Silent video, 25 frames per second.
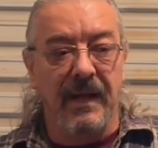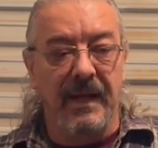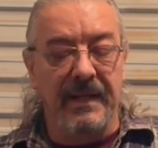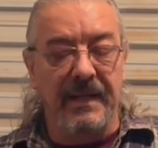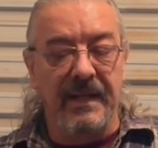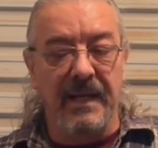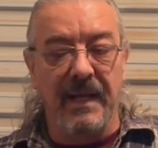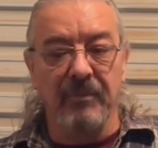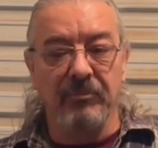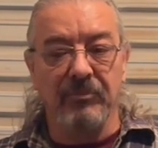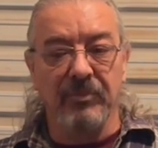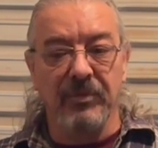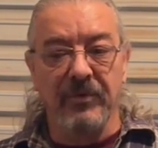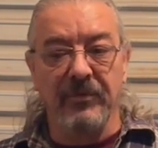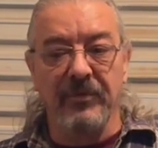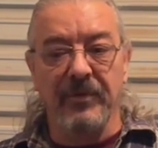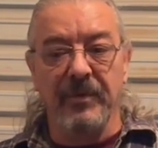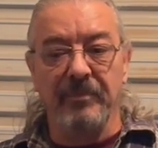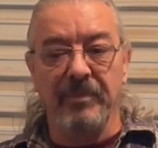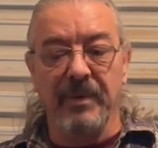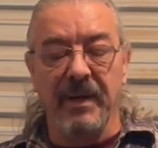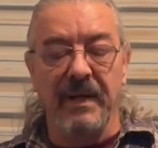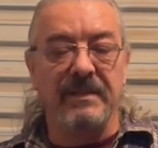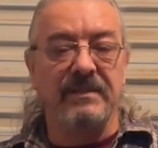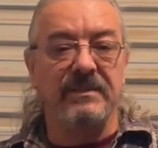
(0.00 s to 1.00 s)
can't prove
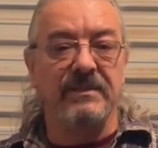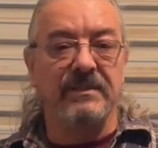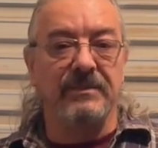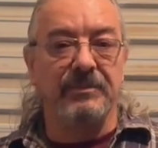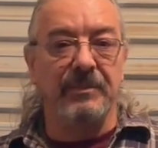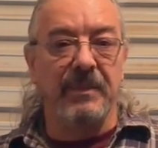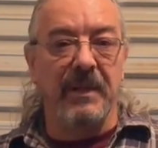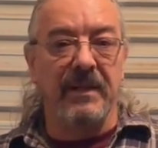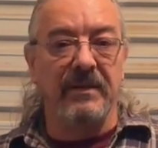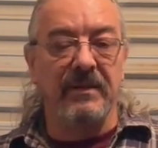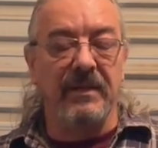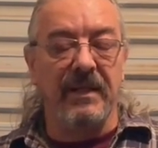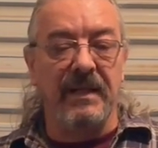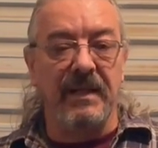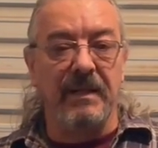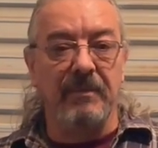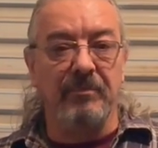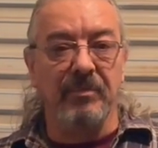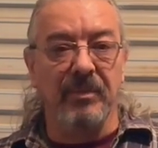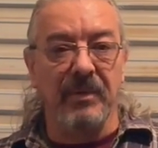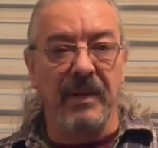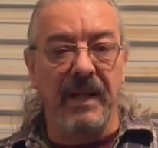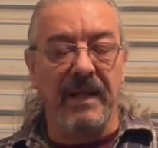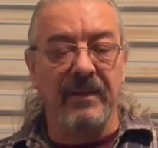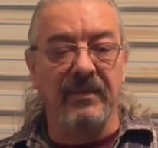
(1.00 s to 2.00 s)
it, but I suspect that he
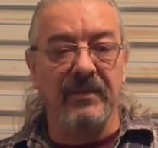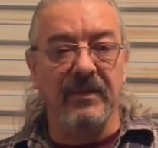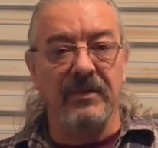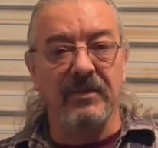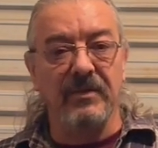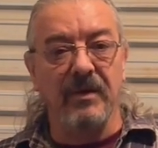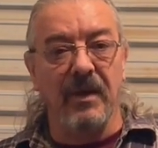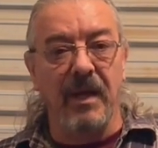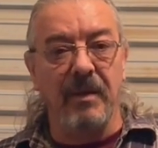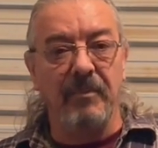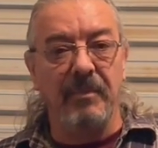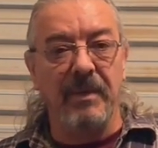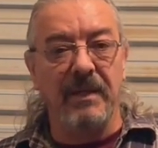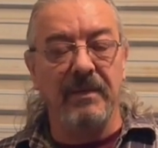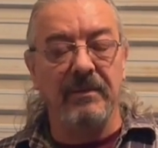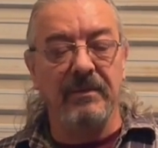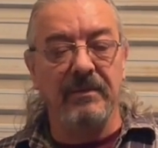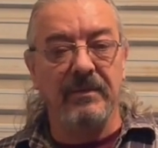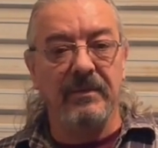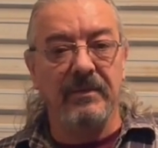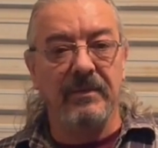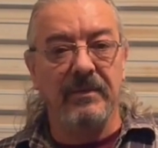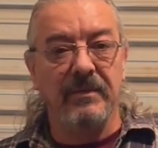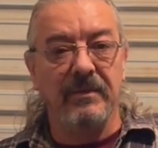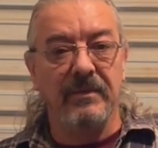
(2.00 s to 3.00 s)
planned the timing
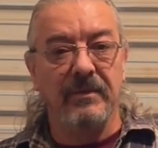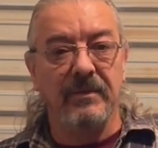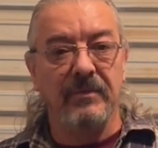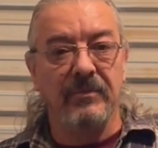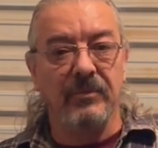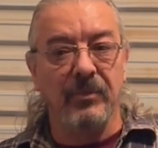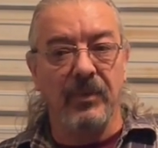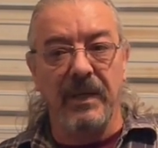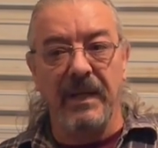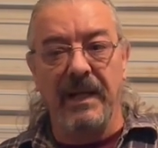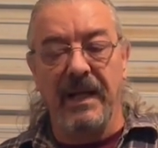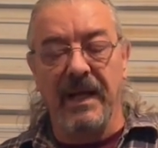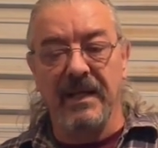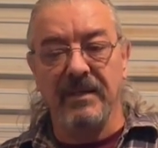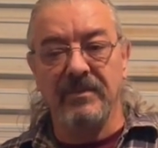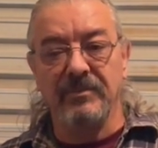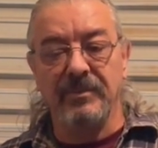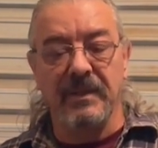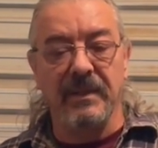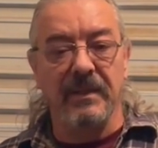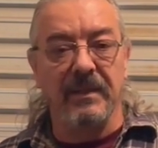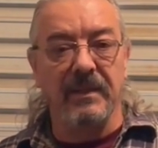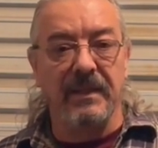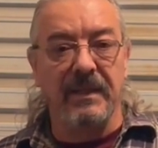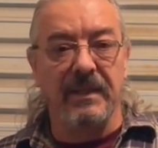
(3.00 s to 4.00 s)
when he asked
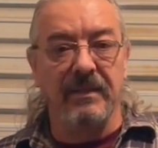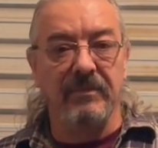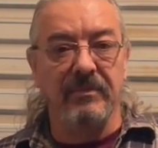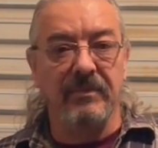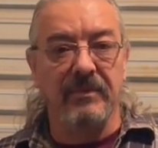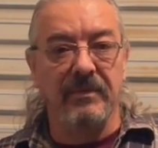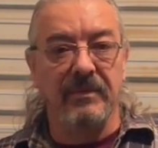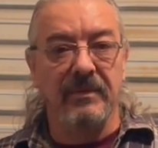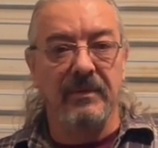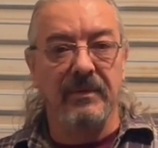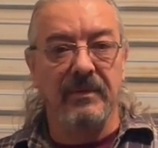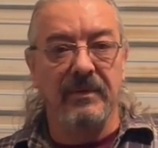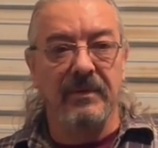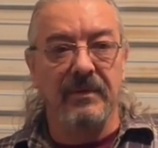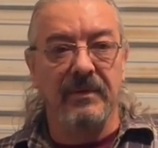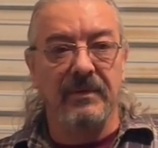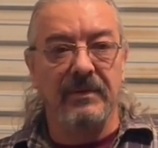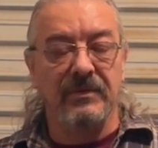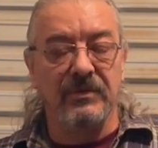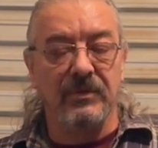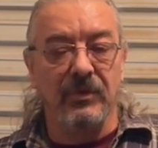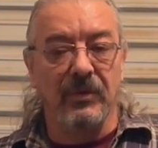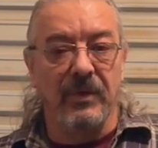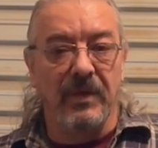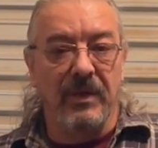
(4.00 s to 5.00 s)
me to leave
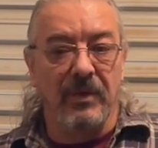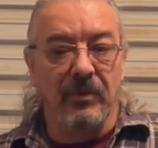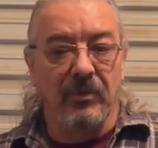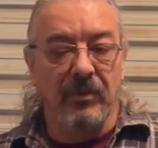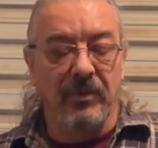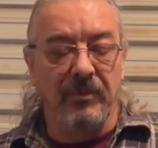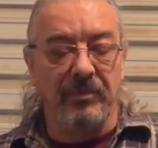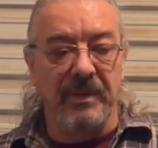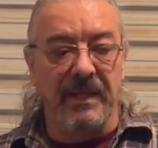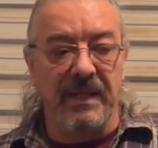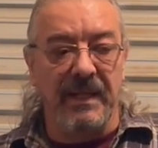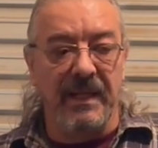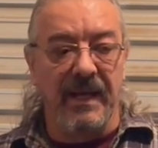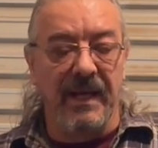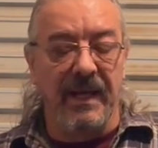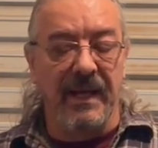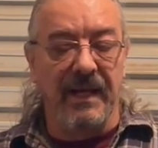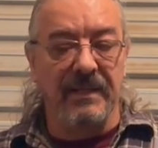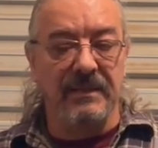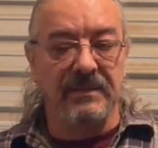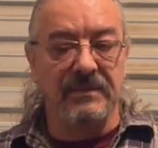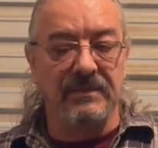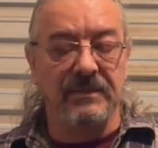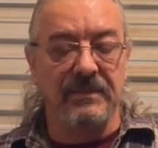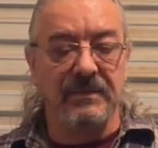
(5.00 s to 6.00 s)
so that it would be
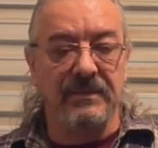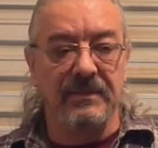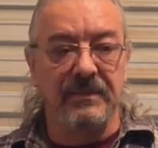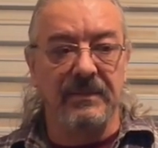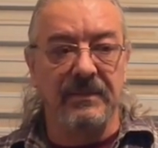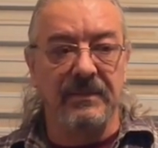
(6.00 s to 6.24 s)
as